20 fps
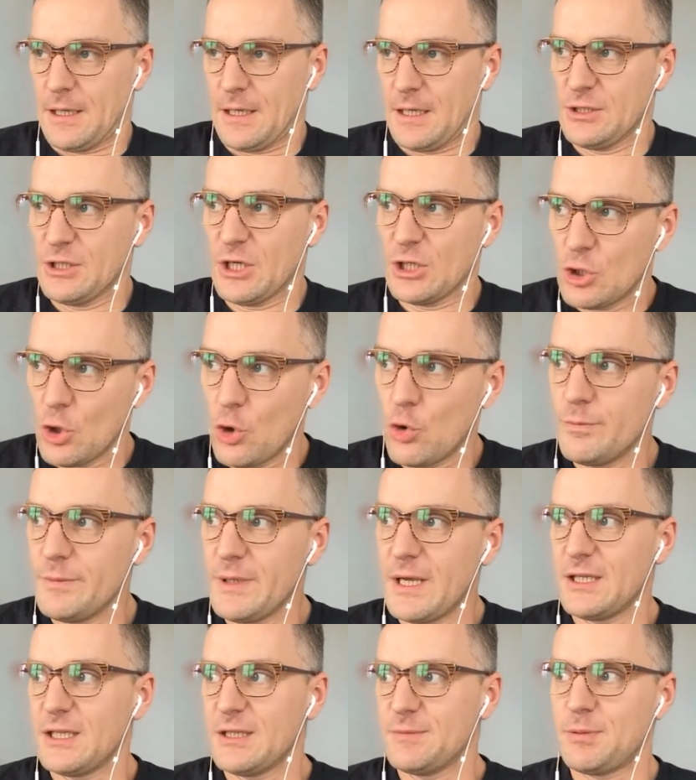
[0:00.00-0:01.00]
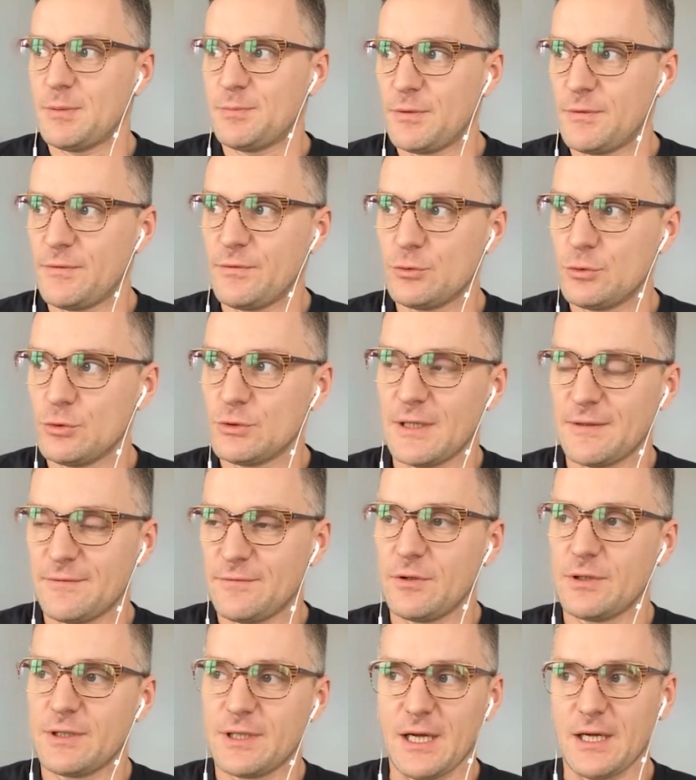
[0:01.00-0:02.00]
Memorandum, but this is a
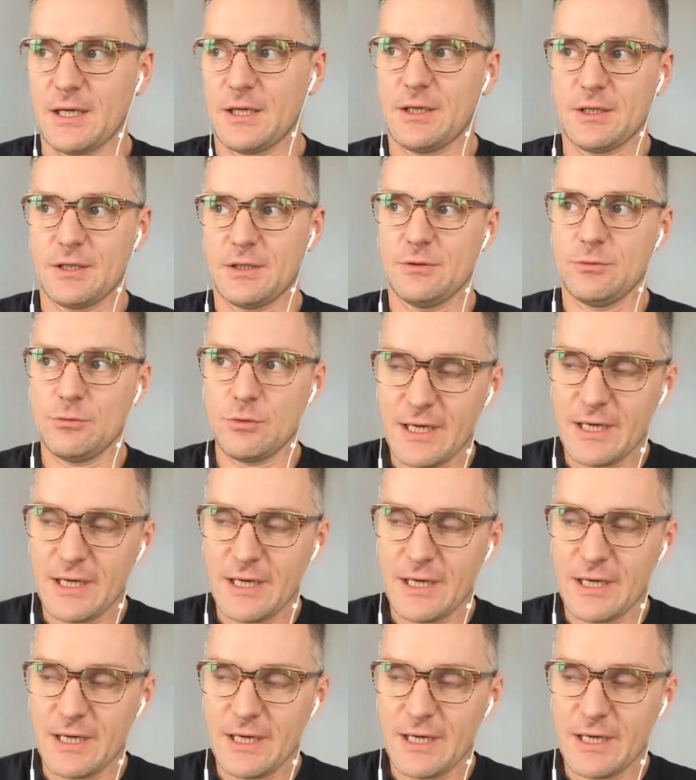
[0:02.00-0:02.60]
topic for another